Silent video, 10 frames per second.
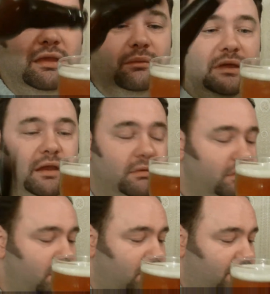There we go.
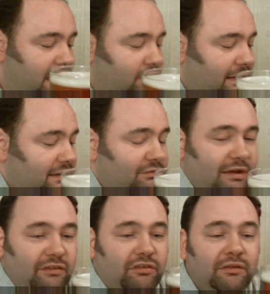Look at how clear
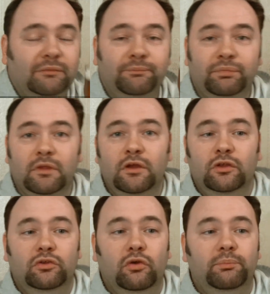it is.
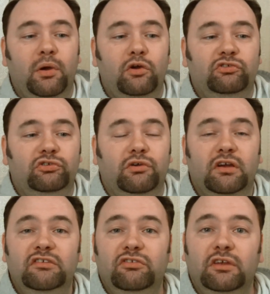
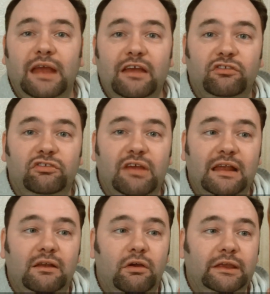Non-pasteurised, as I
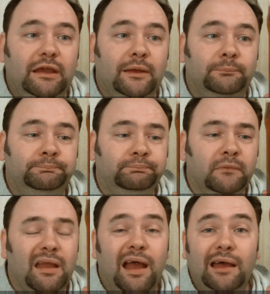said, like
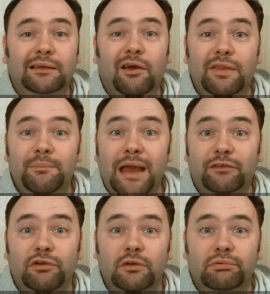unlike the
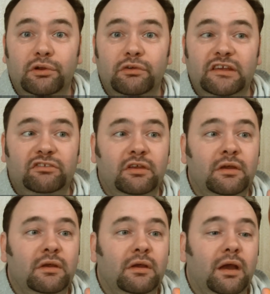macro breweries.
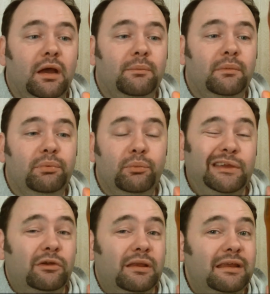But we
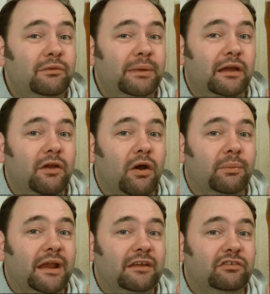got a little bit of
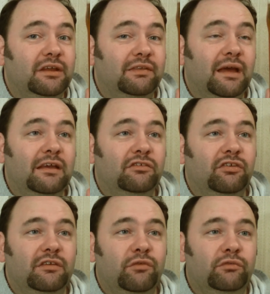carbonation in there,
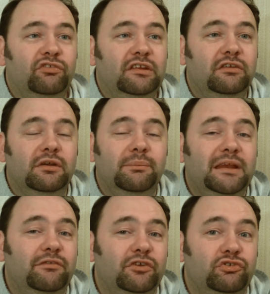so they've obviously done a
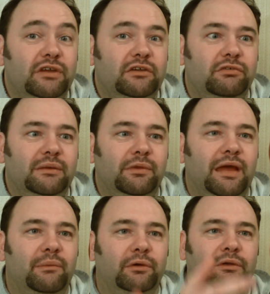bit of a trickery with
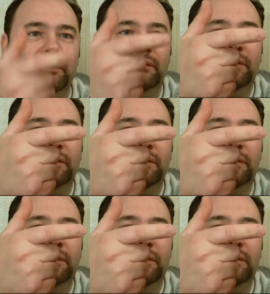that one.